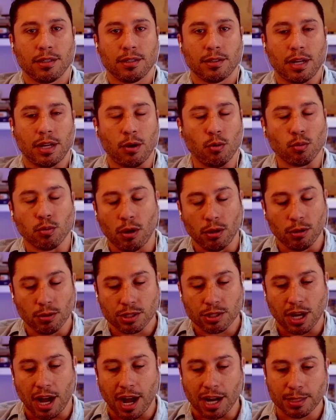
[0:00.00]
I know Rolo's
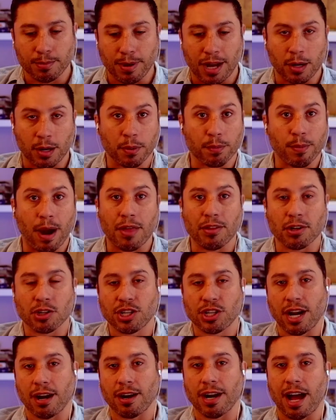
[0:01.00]
talked about it. We'd rather
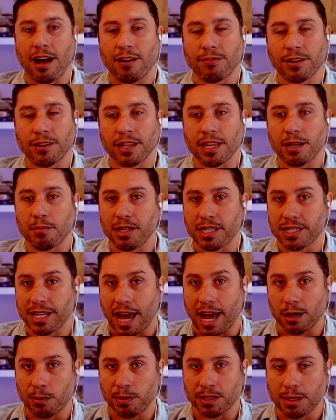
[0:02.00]
share an alpha than be
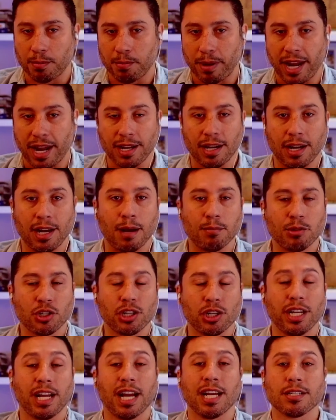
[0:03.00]
saddled with a beta. I'm sure
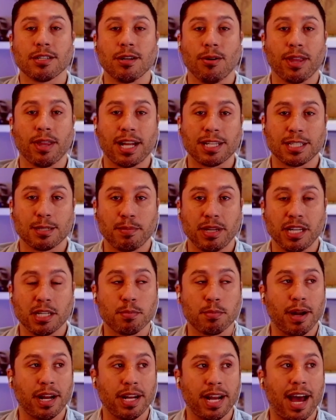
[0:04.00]
you guys know that speech
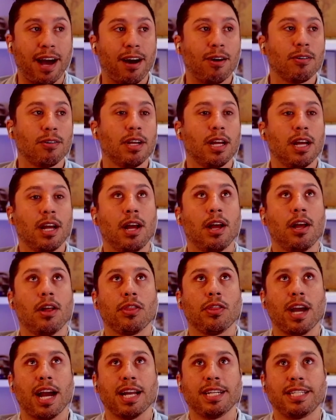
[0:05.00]
by now.
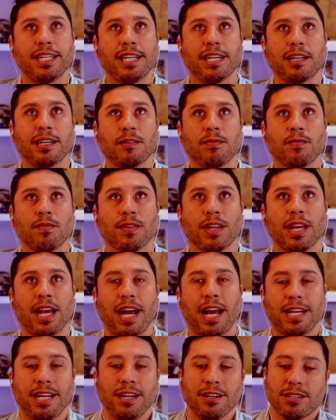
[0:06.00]
The idea,
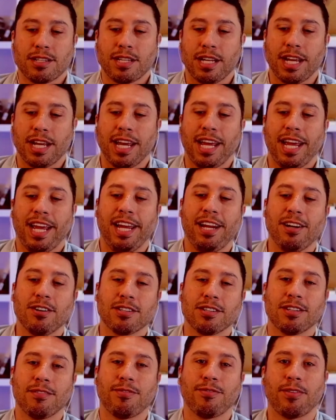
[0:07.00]
and here's
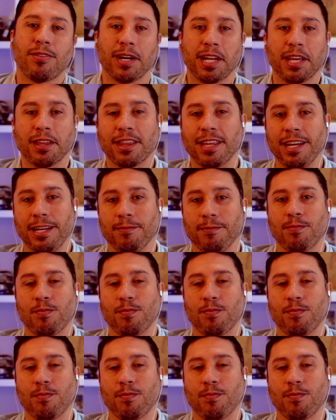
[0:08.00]
the funny thing.